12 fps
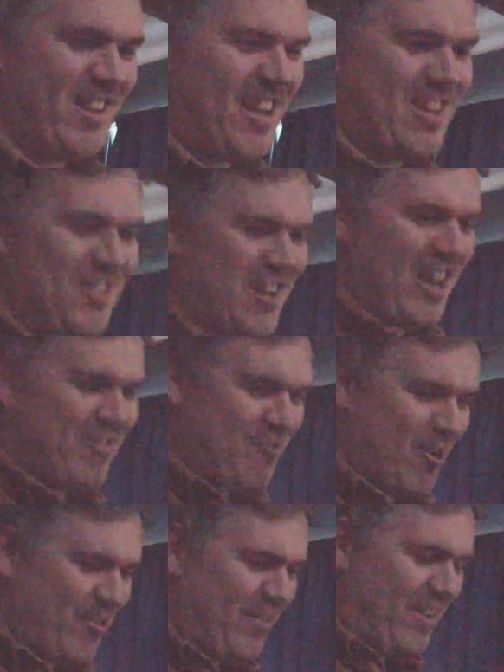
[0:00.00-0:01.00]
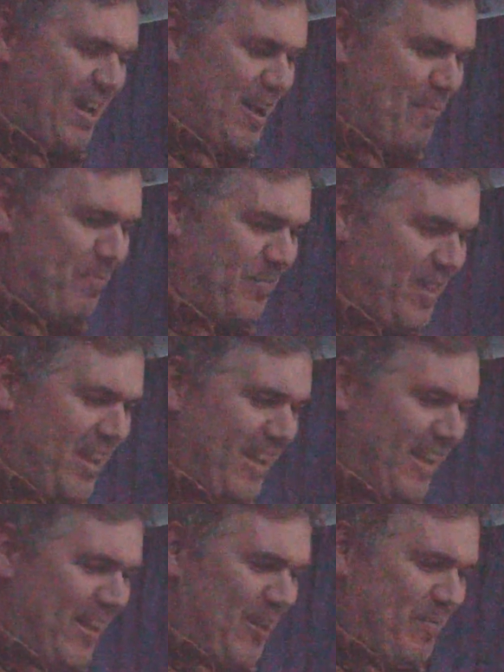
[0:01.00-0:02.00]
case I get it wrong.
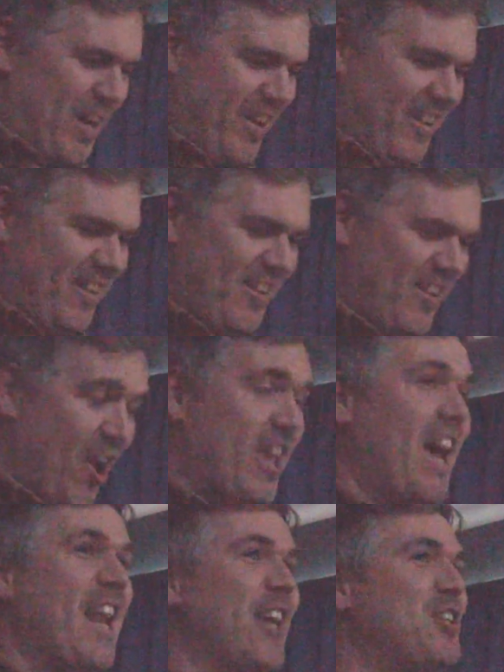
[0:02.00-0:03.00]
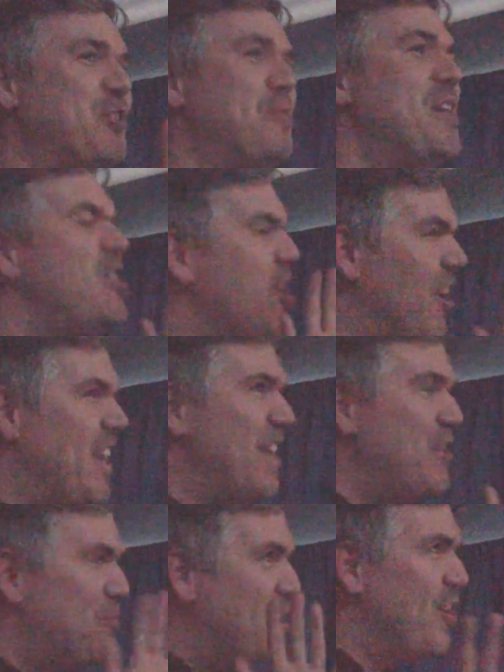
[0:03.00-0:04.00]
But I can actually speak
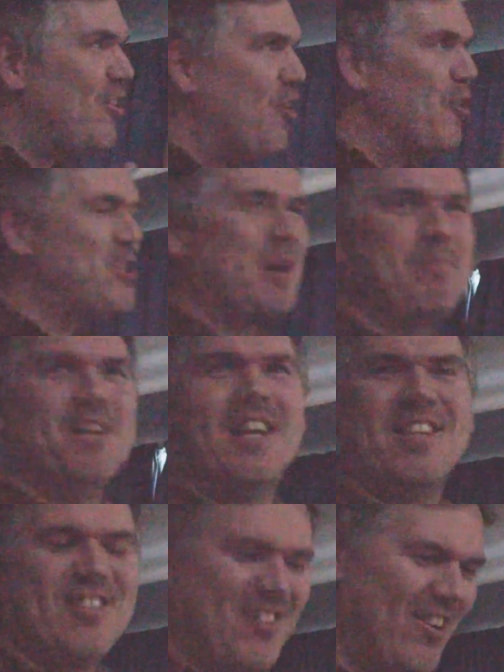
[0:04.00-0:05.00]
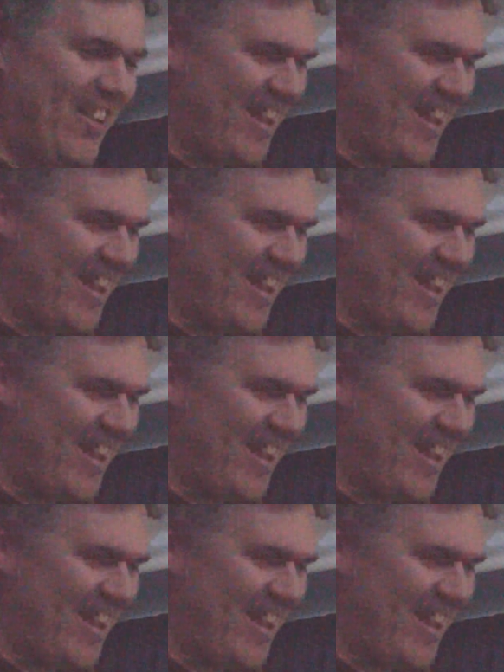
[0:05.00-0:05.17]
Chinese, but not Japanese, so